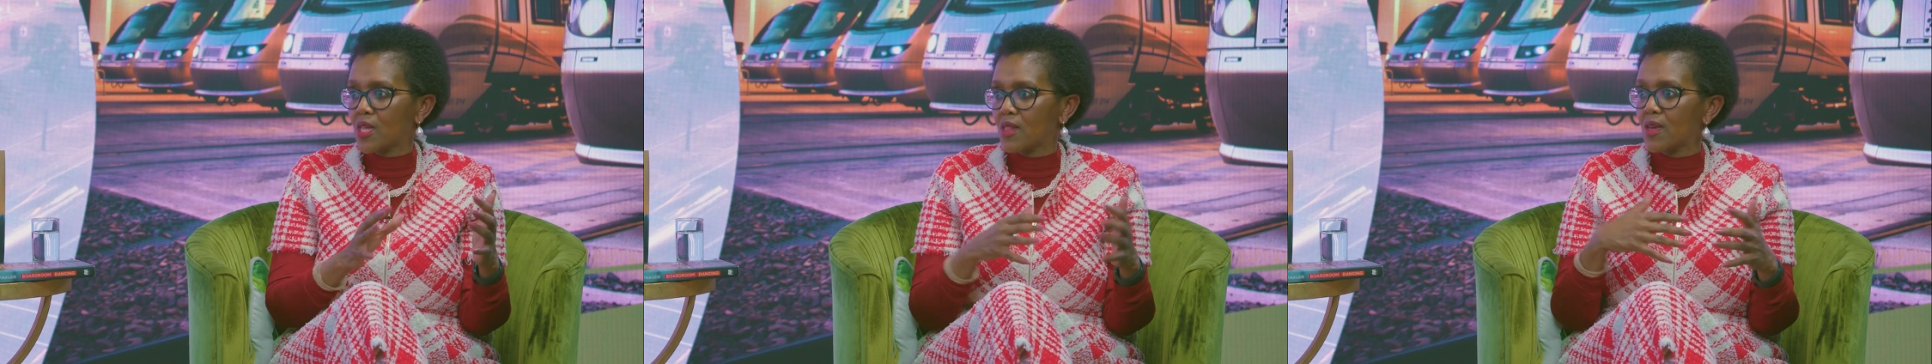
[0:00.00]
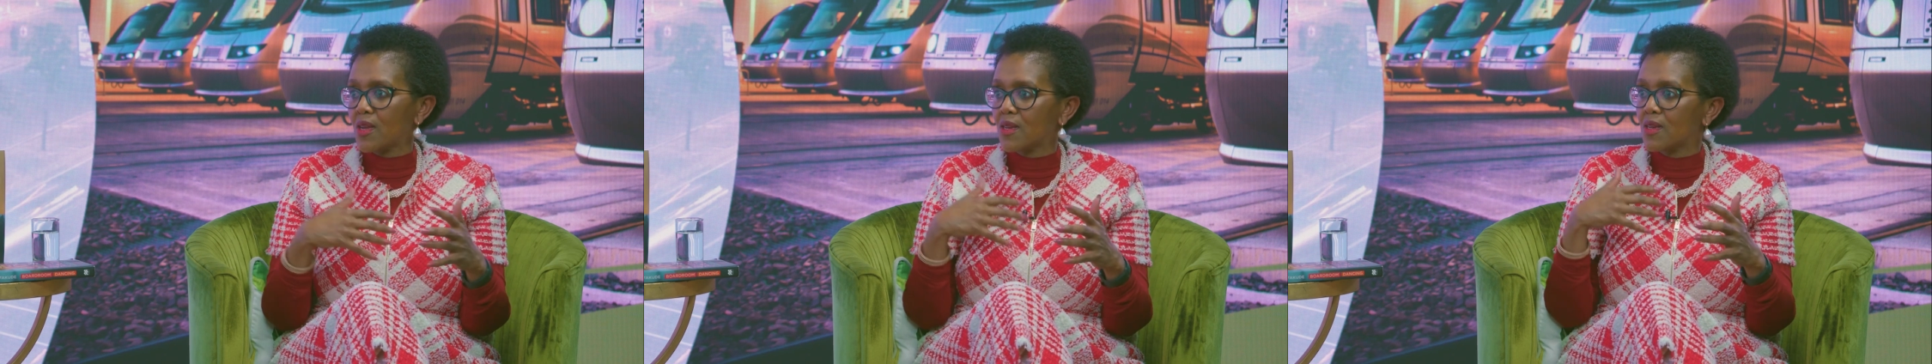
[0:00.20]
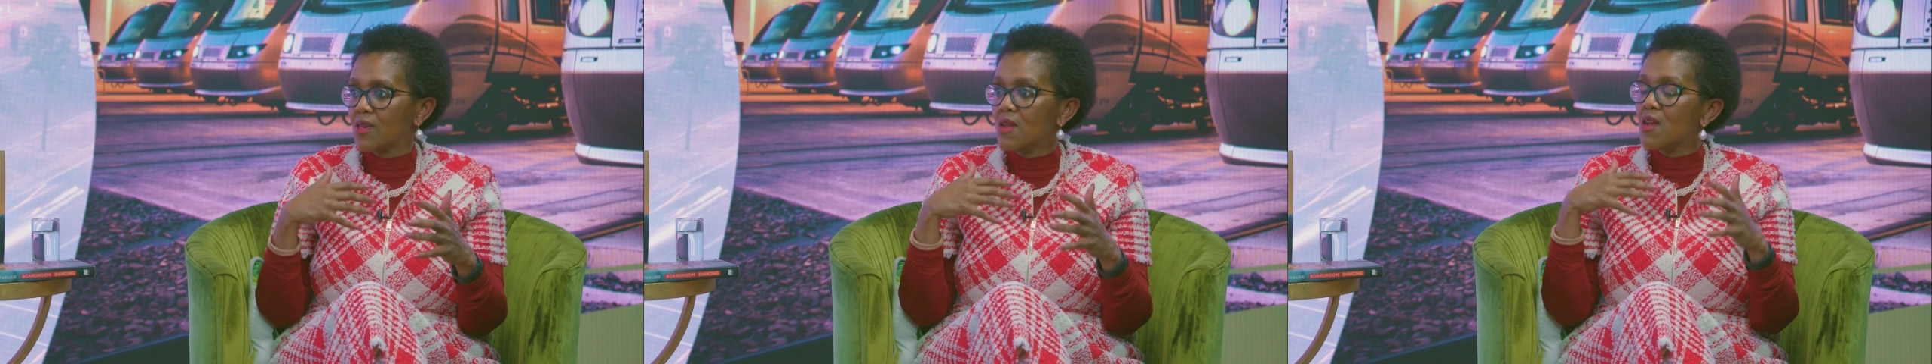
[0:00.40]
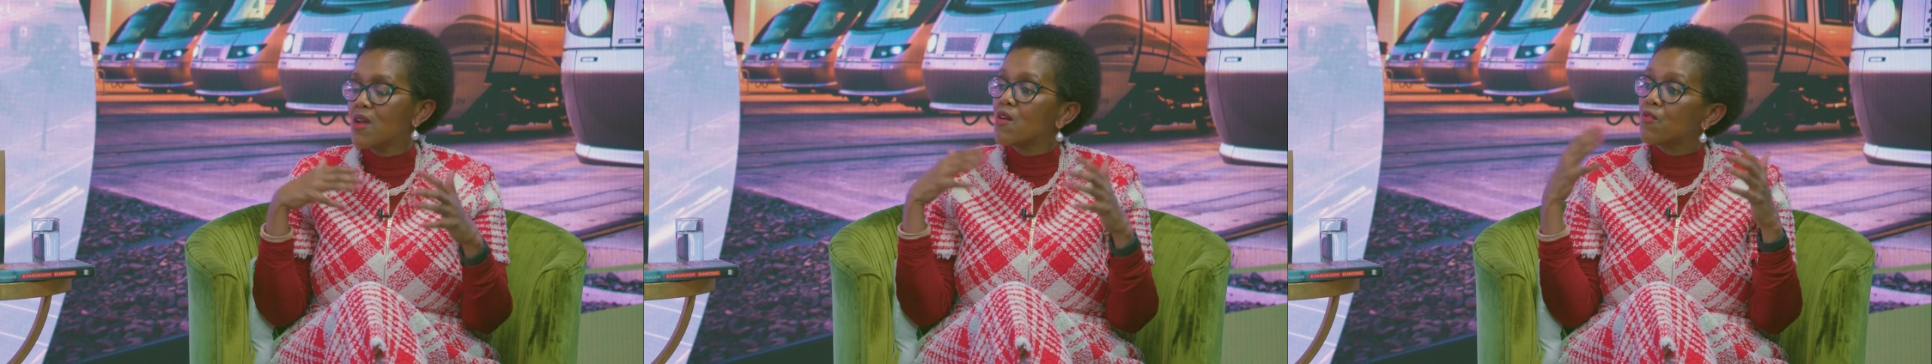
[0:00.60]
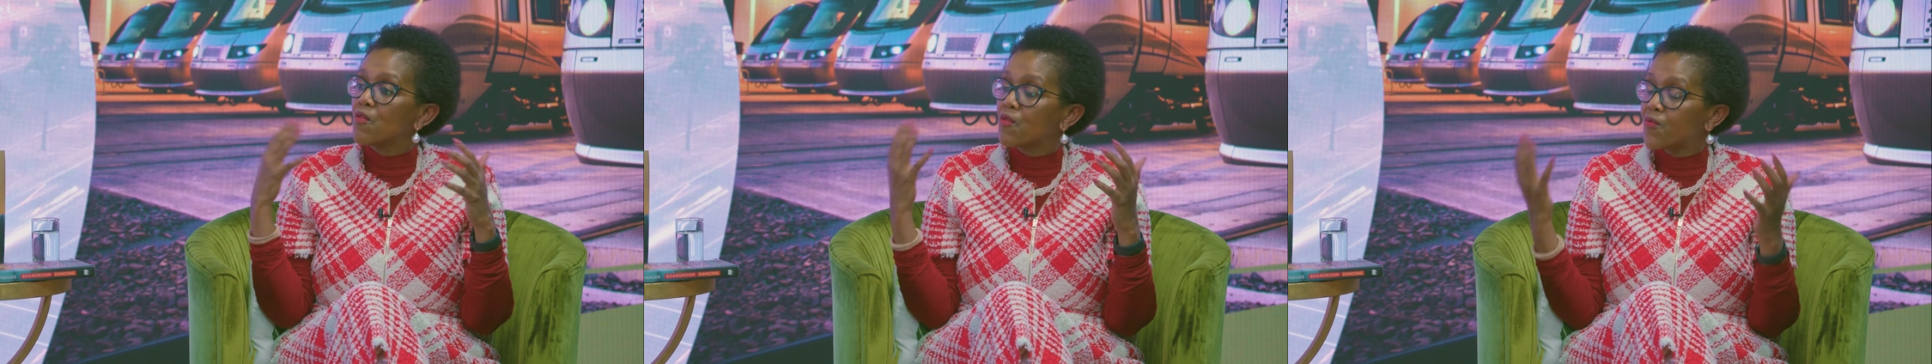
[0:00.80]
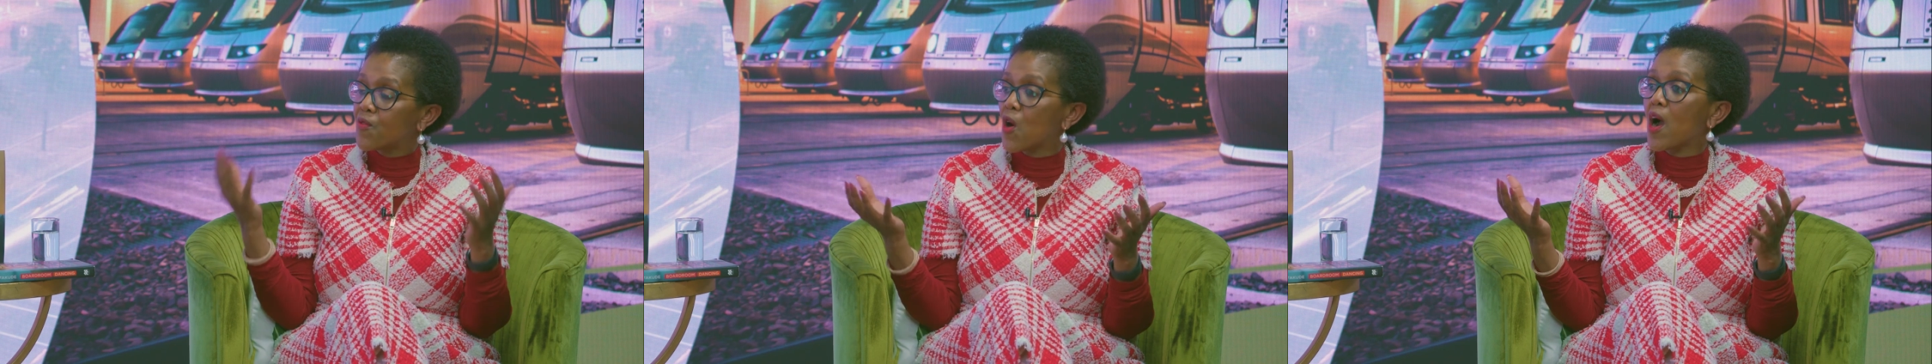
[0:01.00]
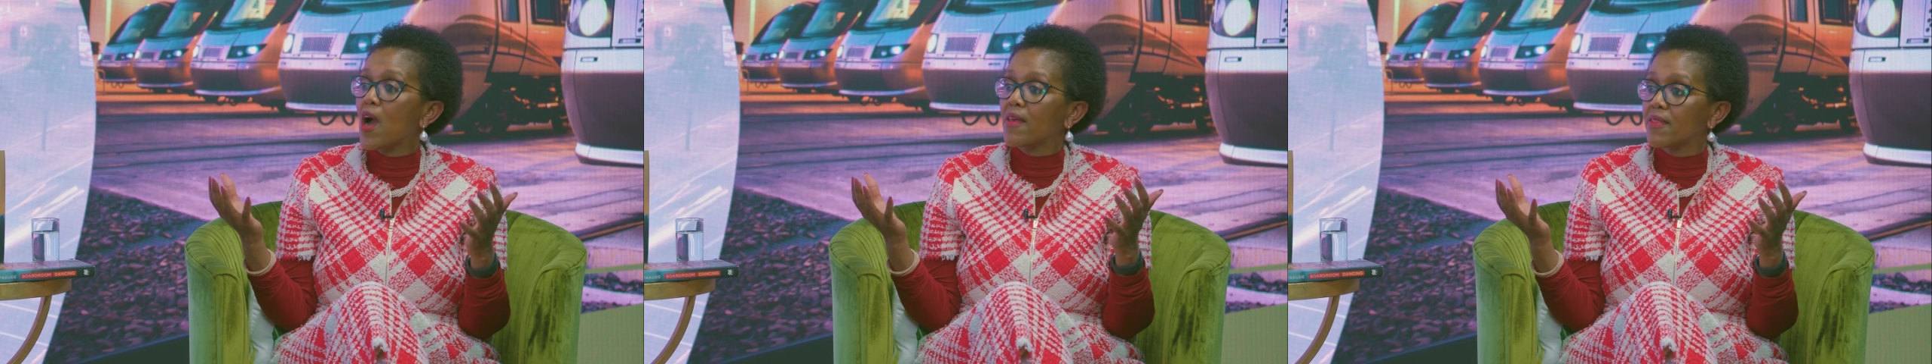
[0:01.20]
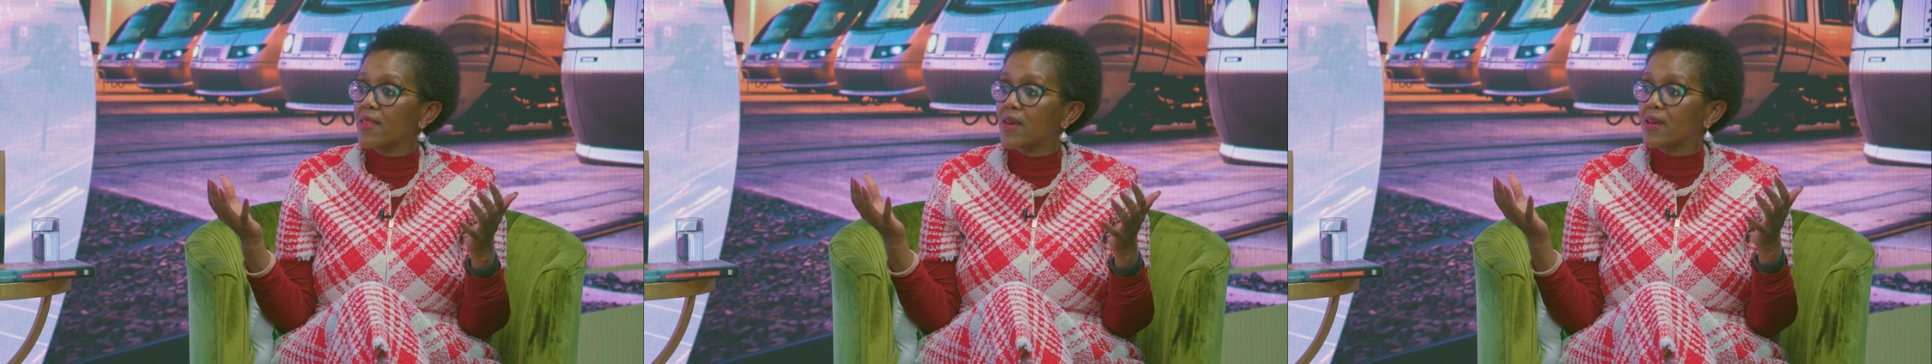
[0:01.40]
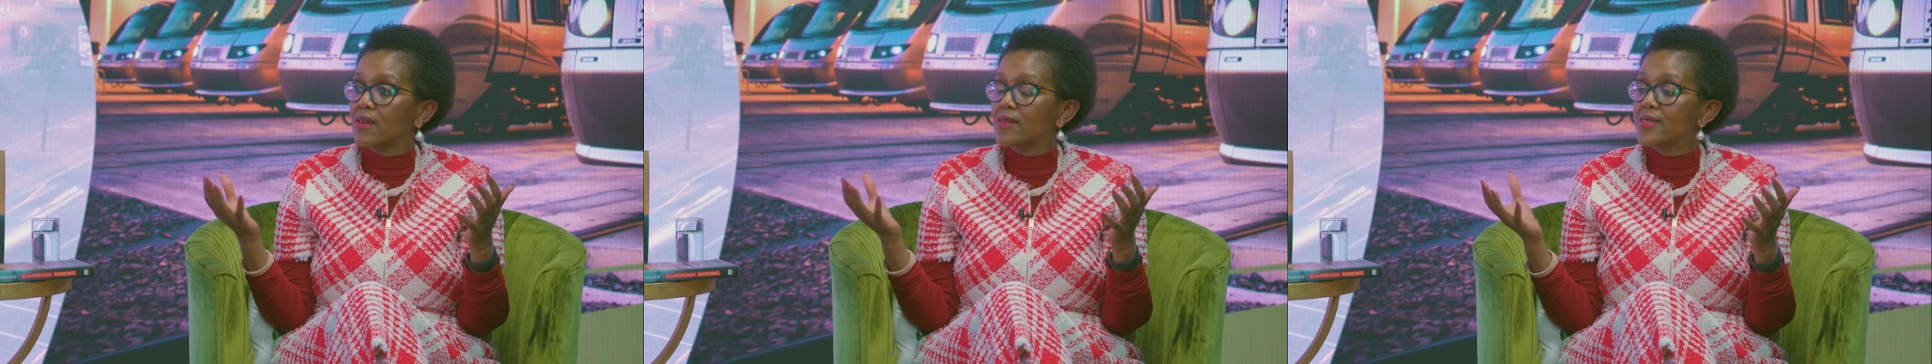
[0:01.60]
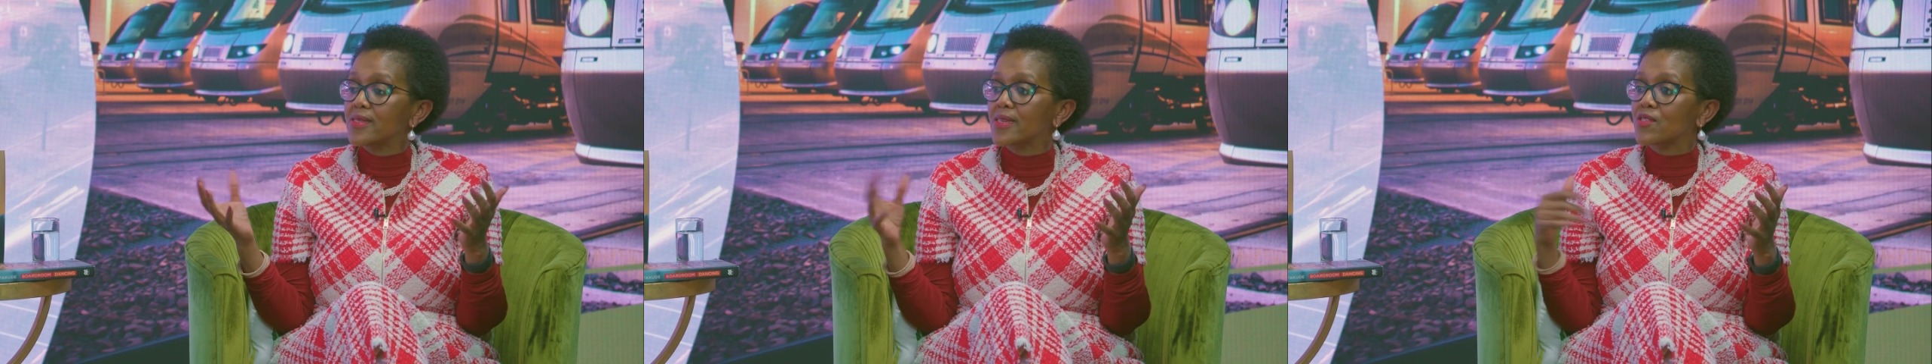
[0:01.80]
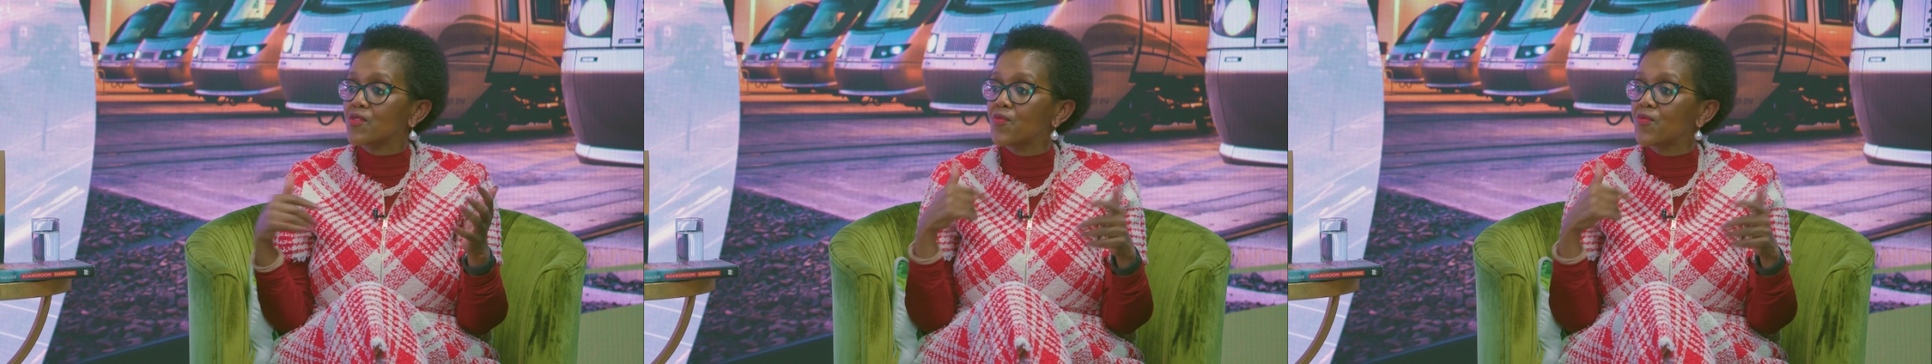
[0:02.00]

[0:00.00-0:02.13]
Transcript: than for other leaders.